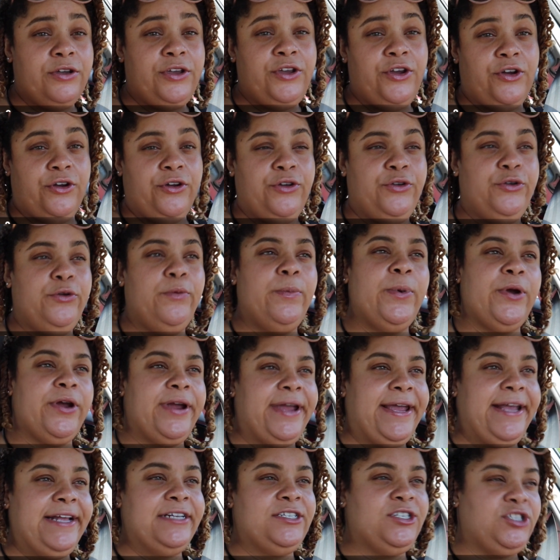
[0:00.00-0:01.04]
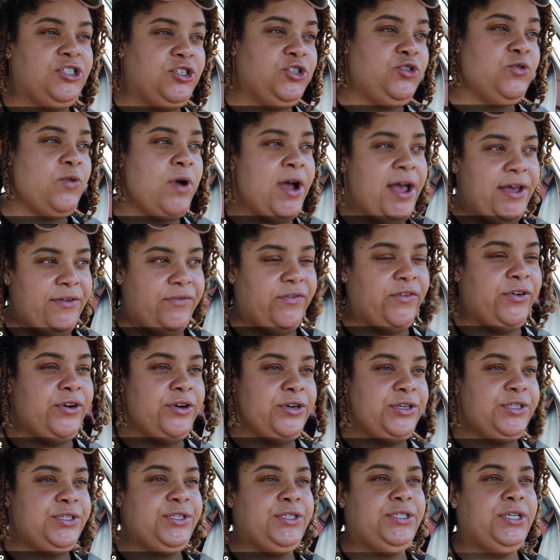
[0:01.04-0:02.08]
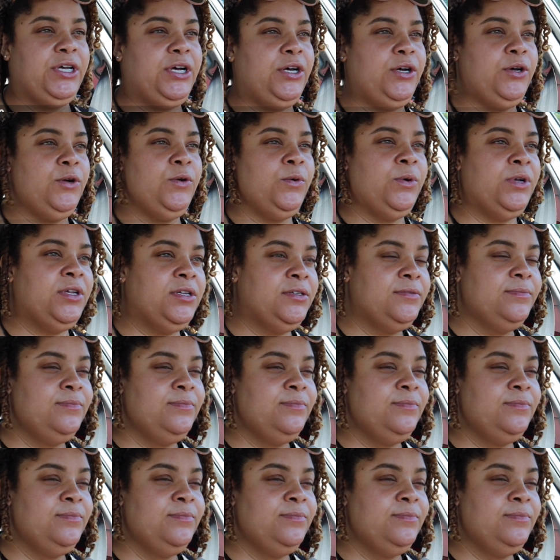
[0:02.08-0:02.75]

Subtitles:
your UberEATS driver? So